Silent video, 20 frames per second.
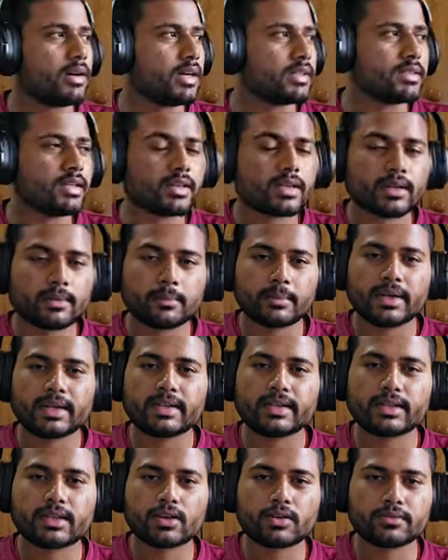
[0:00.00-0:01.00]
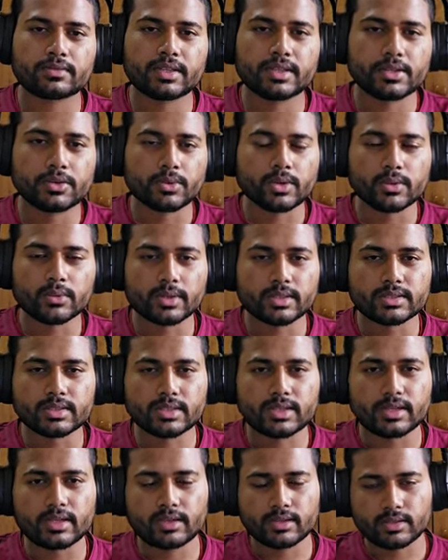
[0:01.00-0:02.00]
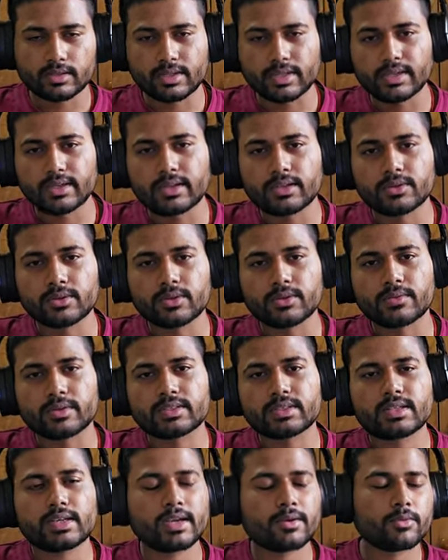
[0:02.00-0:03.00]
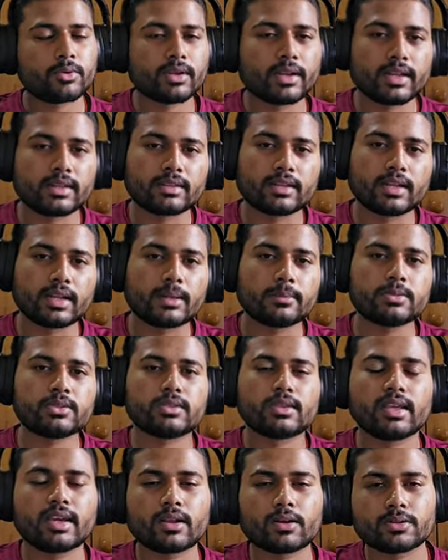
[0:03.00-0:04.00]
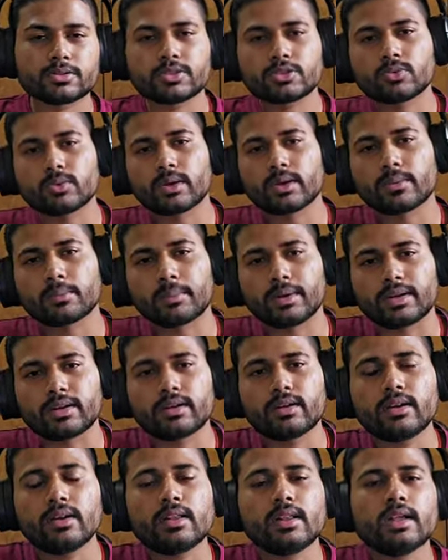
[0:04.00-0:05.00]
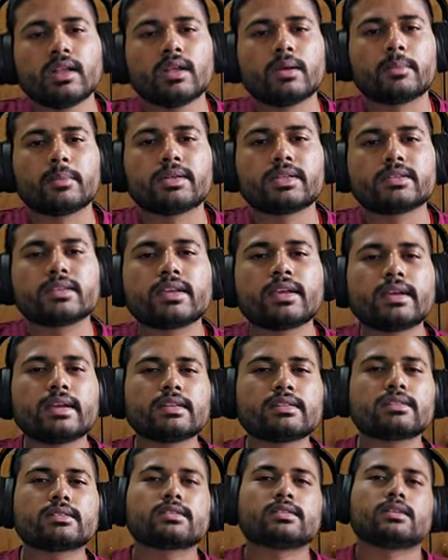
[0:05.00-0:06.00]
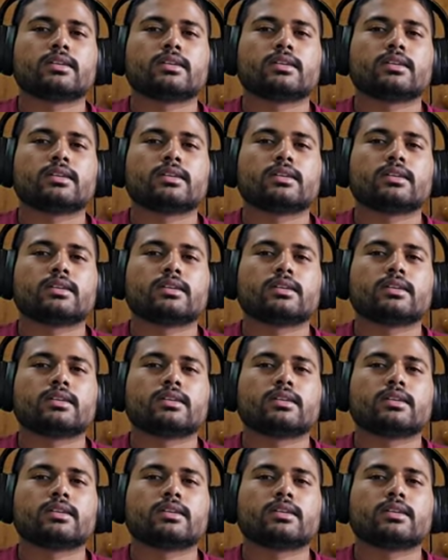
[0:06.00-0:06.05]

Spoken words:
other competitor of the university, Deakin University, I won't take the names, they are also doing better. But the thing is,